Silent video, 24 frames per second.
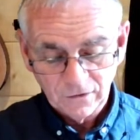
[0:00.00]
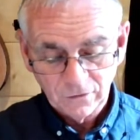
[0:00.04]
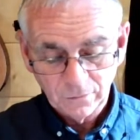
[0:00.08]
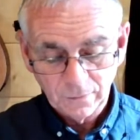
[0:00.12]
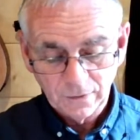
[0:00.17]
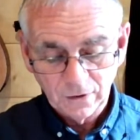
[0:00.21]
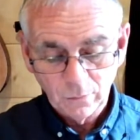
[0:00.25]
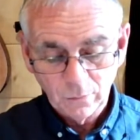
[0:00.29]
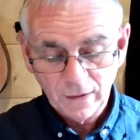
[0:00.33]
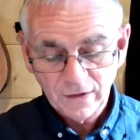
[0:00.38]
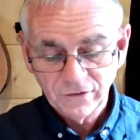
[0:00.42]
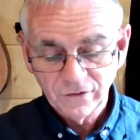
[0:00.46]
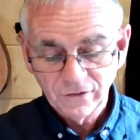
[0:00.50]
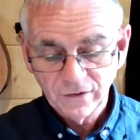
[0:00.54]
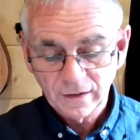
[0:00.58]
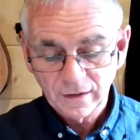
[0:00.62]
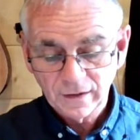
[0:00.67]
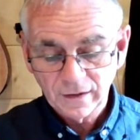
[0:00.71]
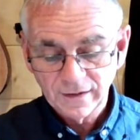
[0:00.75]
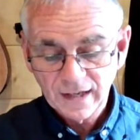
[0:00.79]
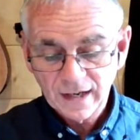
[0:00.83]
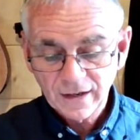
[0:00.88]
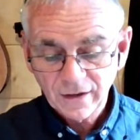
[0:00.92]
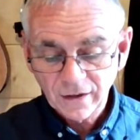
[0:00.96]
He's been
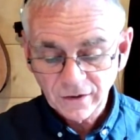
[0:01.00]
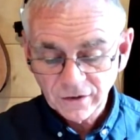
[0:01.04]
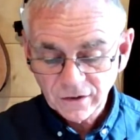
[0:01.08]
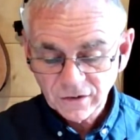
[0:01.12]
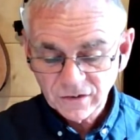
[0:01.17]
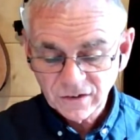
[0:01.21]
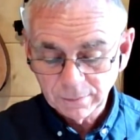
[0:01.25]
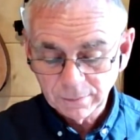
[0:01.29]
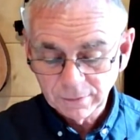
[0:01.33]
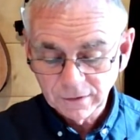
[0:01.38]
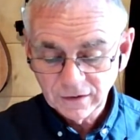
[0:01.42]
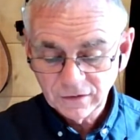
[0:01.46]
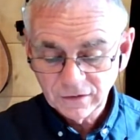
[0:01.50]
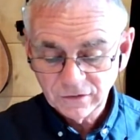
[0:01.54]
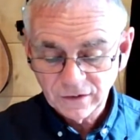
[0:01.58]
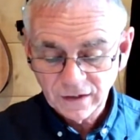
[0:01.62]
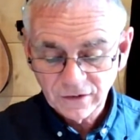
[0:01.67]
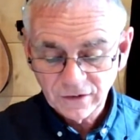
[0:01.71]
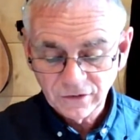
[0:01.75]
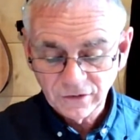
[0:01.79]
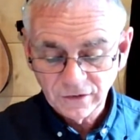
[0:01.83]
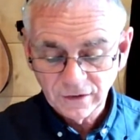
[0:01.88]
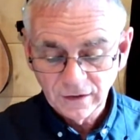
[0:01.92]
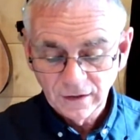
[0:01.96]
questioned at the Naranishi
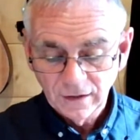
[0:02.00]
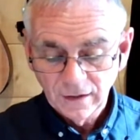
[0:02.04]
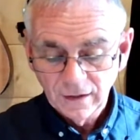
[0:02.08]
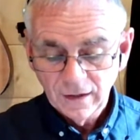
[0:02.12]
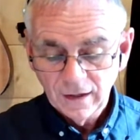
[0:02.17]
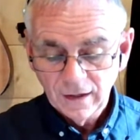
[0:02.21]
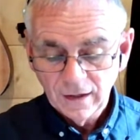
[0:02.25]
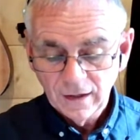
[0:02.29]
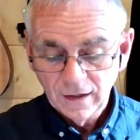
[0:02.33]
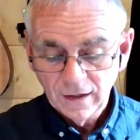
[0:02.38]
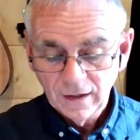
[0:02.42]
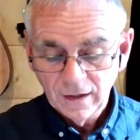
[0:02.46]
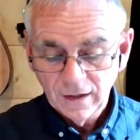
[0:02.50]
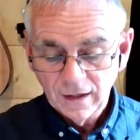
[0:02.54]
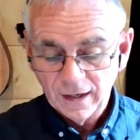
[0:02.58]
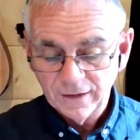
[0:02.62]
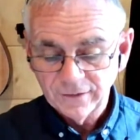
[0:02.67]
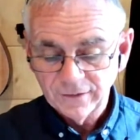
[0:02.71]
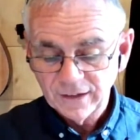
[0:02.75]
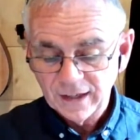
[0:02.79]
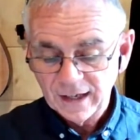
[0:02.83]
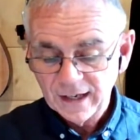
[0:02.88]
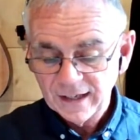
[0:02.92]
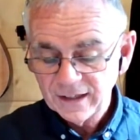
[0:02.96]
police station,
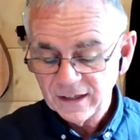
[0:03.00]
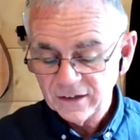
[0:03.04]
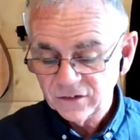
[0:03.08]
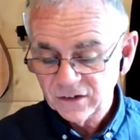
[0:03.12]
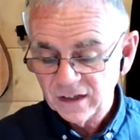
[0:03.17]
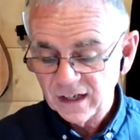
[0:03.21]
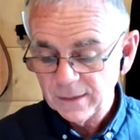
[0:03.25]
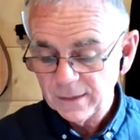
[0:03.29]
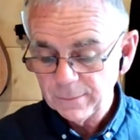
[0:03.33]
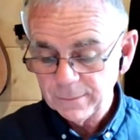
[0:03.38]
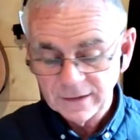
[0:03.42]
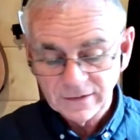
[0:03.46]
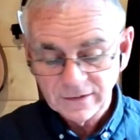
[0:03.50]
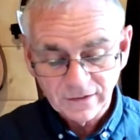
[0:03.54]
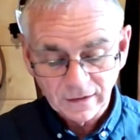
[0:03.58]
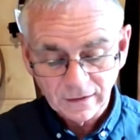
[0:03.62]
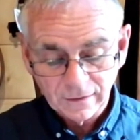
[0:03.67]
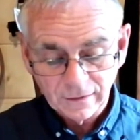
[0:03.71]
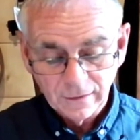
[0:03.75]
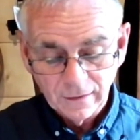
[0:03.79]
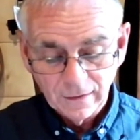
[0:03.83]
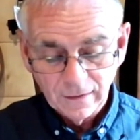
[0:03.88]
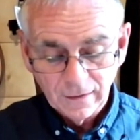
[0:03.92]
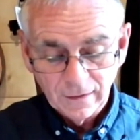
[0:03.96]
and NHK
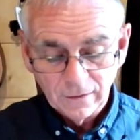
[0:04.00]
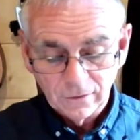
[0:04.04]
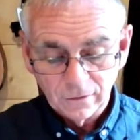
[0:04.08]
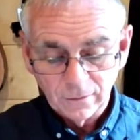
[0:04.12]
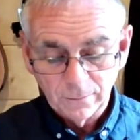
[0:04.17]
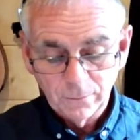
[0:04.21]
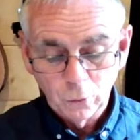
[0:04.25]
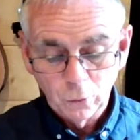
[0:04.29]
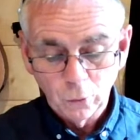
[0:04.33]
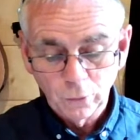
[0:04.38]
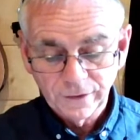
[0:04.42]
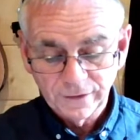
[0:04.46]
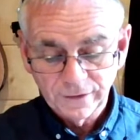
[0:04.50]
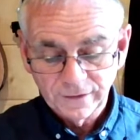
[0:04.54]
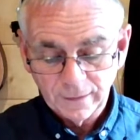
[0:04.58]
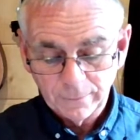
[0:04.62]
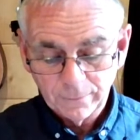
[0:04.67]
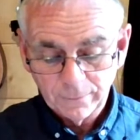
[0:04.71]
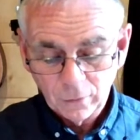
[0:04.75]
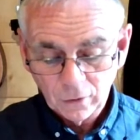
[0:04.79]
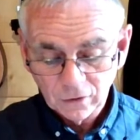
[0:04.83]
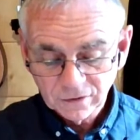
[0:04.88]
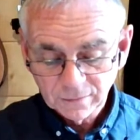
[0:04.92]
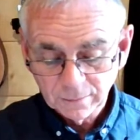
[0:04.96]
media
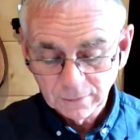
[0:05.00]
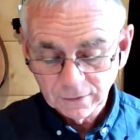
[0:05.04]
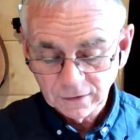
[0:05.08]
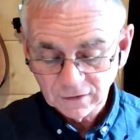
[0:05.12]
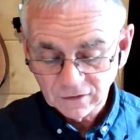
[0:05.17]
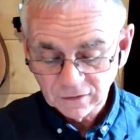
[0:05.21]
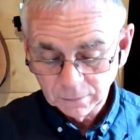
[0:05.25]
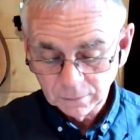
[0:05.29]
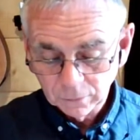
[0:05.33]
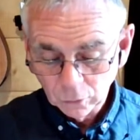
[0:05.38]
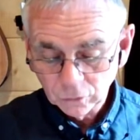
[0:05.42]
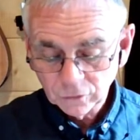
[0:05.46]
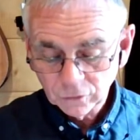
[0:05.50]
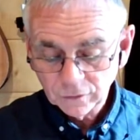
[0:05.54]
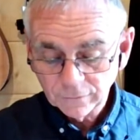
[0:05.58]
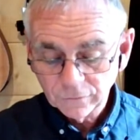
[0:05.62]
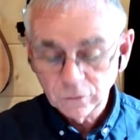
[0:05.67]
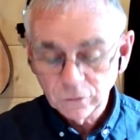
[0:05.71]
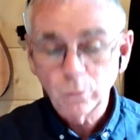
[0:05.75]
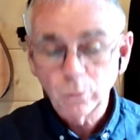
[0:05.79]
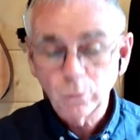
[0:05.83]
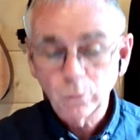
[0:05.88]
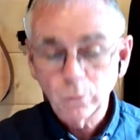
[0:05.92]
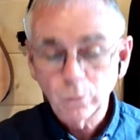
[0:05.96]
reported that possible
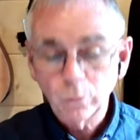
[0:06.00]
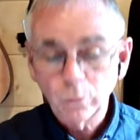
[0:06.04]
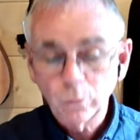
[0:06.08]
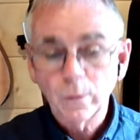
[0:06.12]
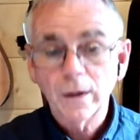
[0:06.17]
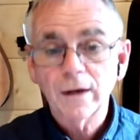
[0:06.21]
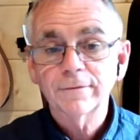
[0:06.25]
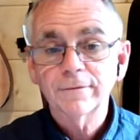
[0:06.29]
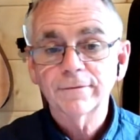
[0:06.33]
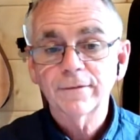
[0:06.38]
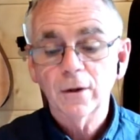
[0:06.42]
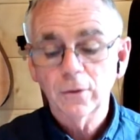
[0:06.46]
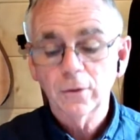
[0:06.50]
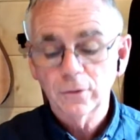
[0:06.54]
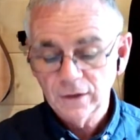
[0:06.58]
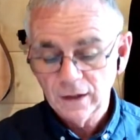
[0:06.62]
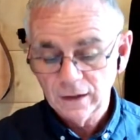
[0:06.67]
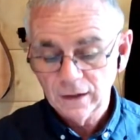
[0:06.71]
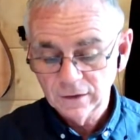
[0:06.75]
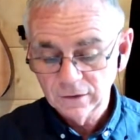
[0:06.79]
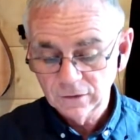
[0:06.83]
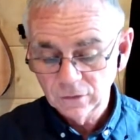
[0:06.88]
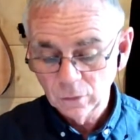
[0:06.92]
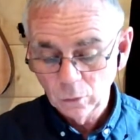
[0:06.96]
explosives were found
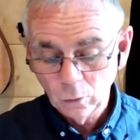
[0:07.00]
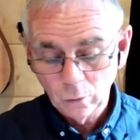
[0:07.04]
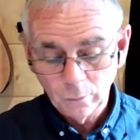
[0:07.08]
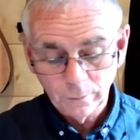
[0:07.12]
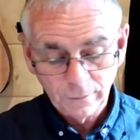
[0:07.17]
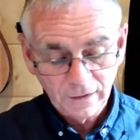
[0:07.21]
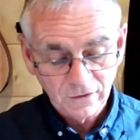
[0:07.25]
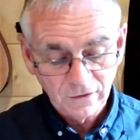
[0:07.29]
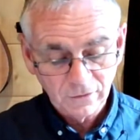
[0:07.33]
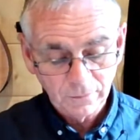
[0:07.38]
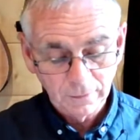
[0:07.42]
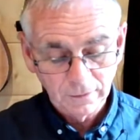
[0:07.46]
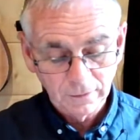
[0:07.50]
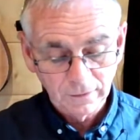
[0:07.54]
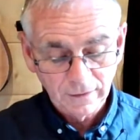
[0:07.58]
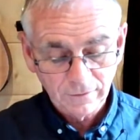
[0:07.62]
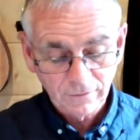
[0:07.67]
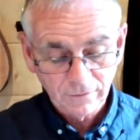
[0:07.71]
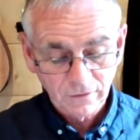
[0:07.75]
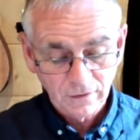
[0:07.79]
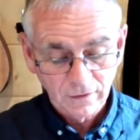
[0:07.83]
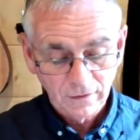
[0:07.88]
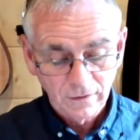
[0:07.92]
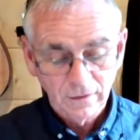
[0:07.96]
at his home. He's
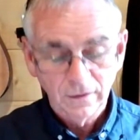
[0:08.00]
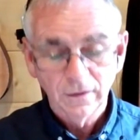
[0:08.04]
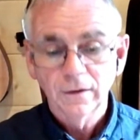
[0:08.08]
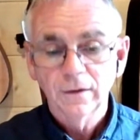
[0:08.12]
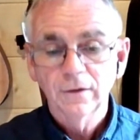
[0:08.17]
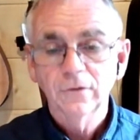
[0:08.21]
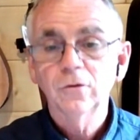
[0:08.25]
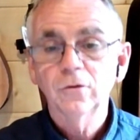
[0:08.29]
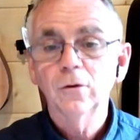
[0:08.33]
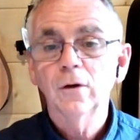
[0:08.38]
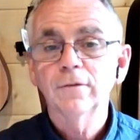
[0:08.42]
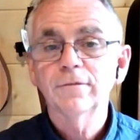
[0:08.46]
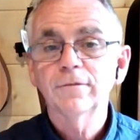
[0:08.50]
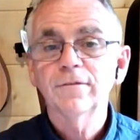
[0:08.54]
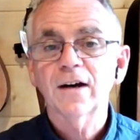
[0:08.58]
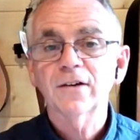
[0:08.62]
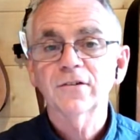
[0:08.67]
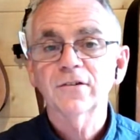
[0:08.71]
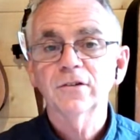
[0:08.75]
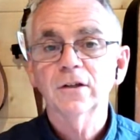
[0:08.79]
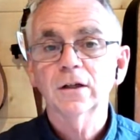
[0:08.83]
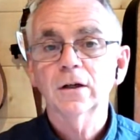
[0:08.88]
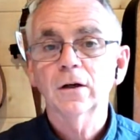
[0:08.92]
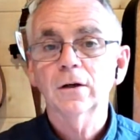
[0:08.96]
believed to
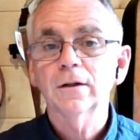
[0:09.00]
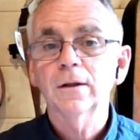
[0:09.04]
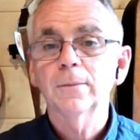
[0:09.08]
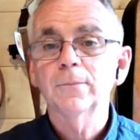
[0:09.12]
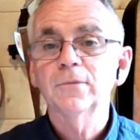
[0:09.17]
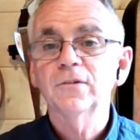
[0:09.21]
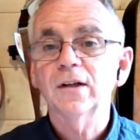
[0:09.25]
have fashioned the